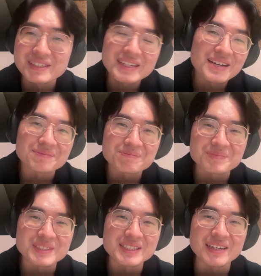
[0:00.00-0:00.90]
yeah,
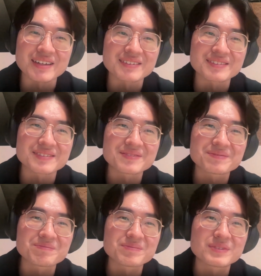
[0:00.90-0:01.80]
just like
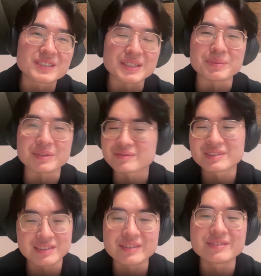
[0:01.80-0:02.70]
simple
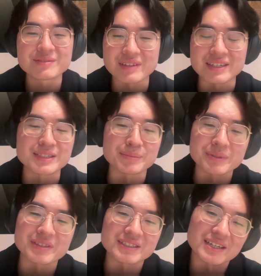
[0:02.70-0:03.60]

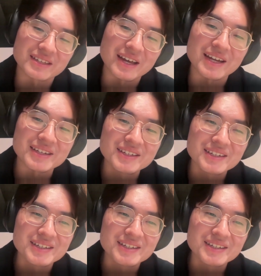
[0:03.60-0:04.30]
things like that,